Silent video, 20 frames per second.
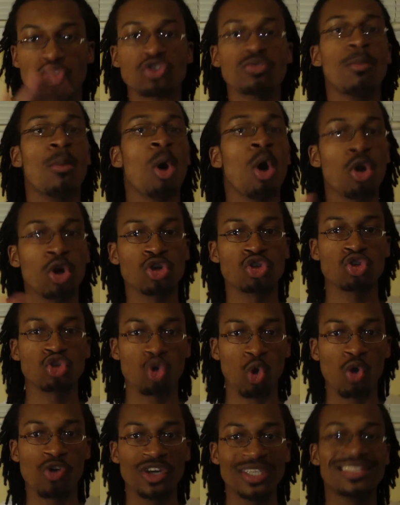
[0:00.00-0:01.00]
smaller
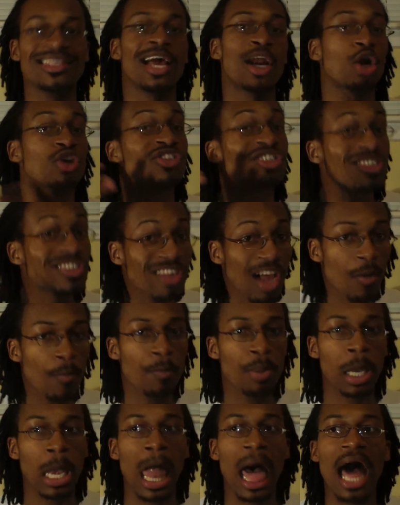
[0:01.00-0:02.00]
stories that are
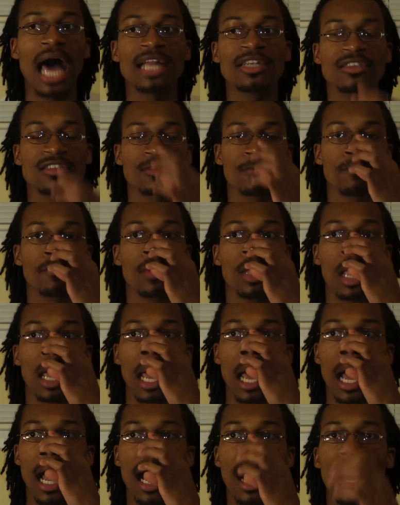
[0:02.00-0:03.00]
subplots,
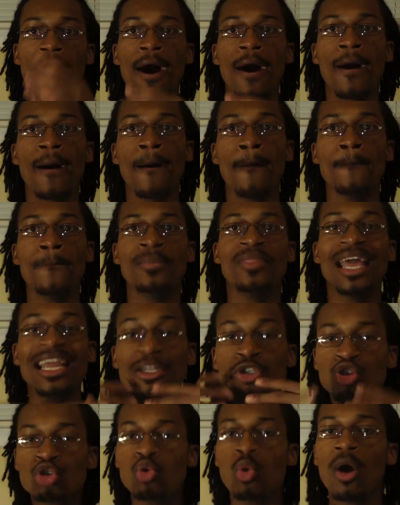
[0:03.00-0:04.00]
they
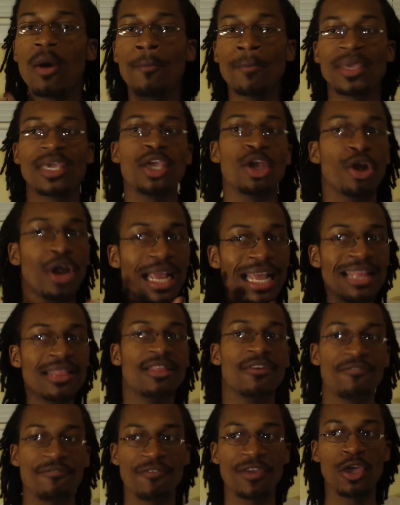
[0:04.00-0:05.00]
do appear
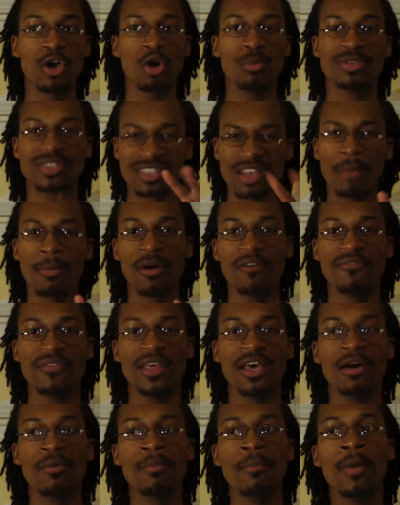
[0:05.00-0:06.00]
in the film, some of
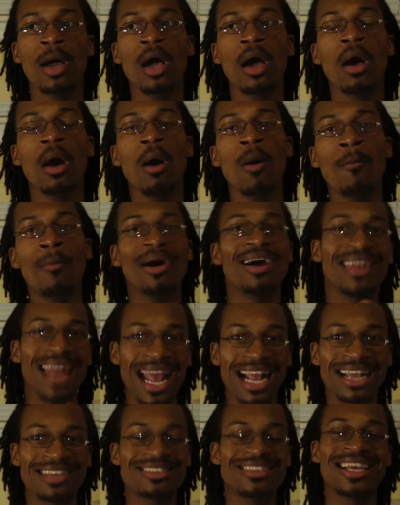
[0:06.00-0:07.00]
them. But
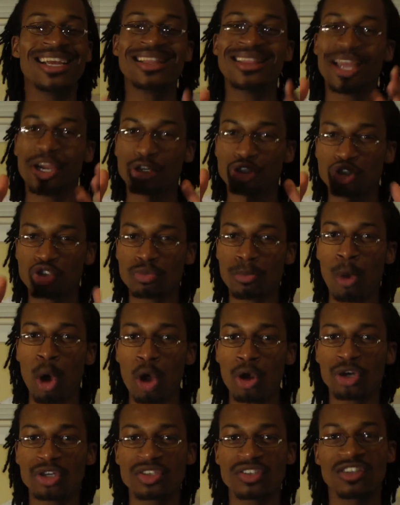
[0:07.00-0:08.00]
like I said, they're
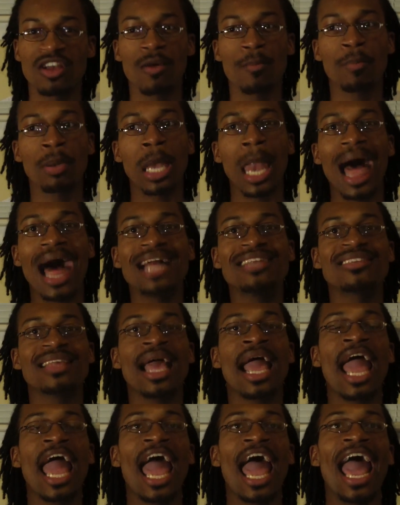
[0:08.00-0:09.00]
smaller subplots.
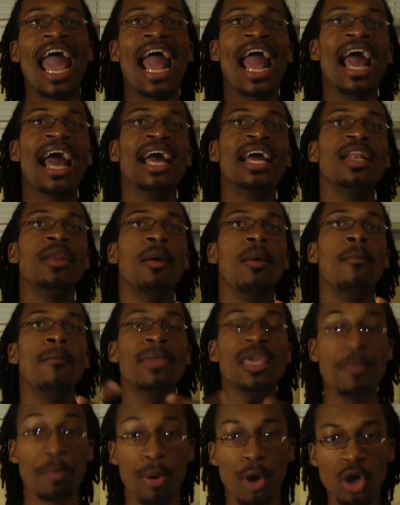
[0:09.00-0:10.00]
And
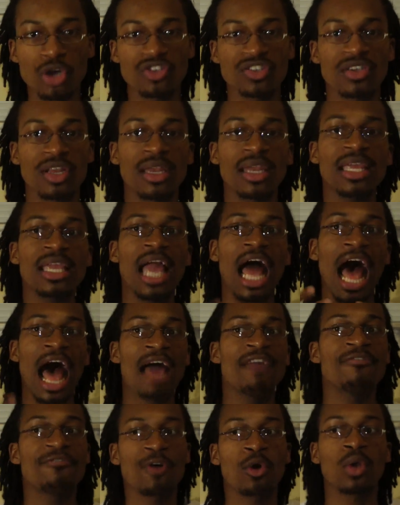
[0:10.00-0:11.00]
me personally,
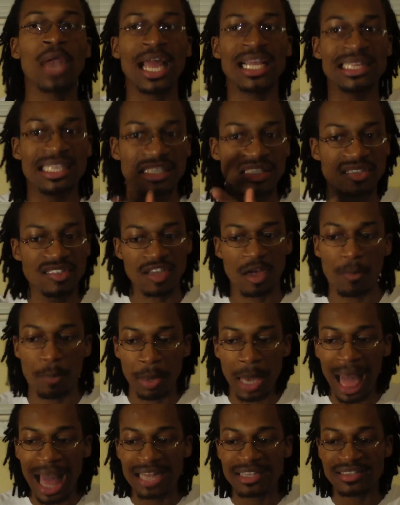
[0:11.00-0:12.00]
I felt like these
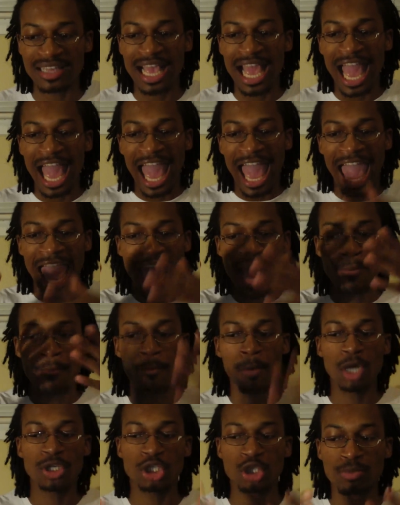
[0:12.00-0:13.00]
subplots had
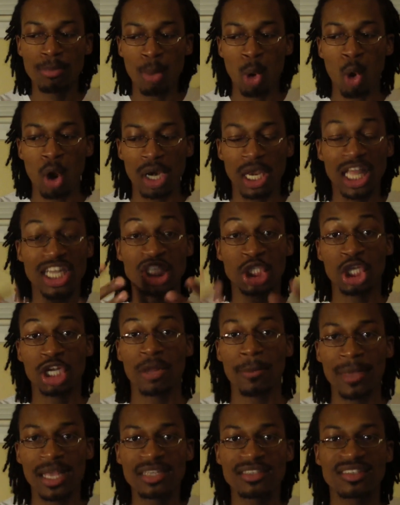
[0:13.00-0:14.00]
much more
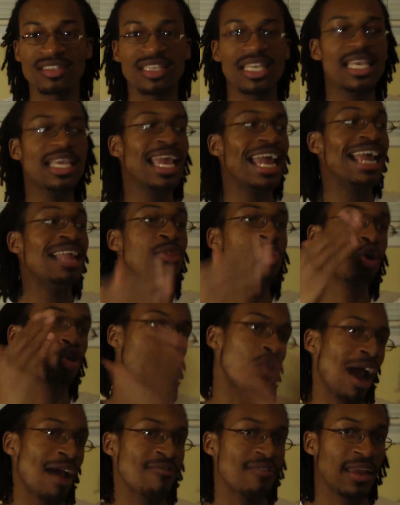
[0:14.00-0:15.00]
legitimacy in the
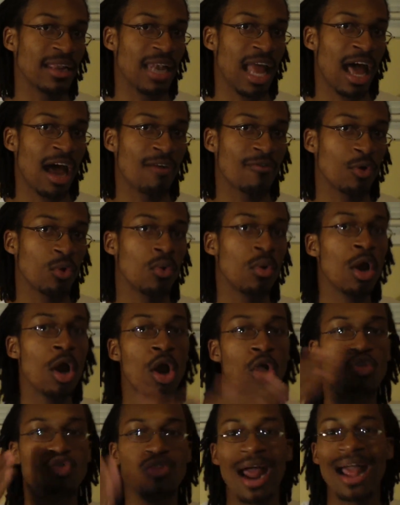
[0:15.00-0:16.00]
graphic novel
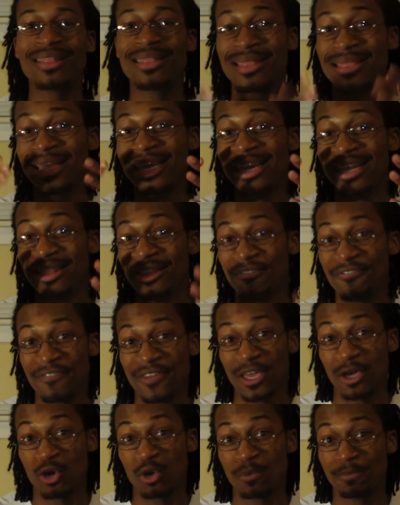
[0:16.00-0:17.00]
rather than in the
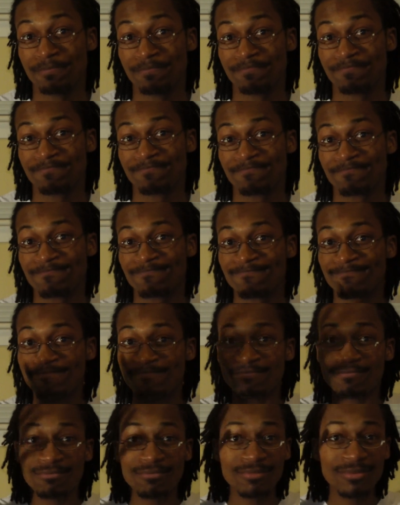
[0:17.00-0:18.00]
film.
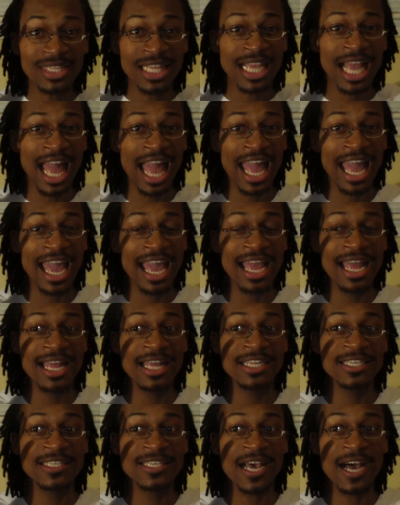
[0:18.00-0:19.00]

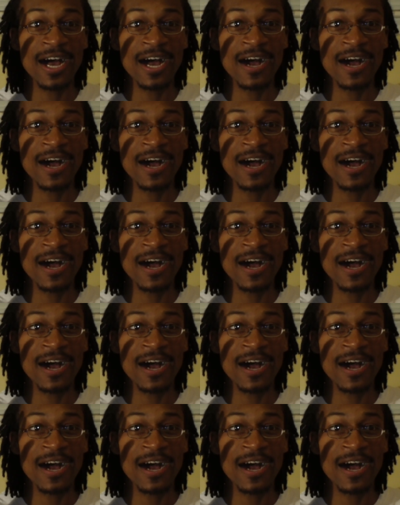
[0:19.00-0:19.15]
And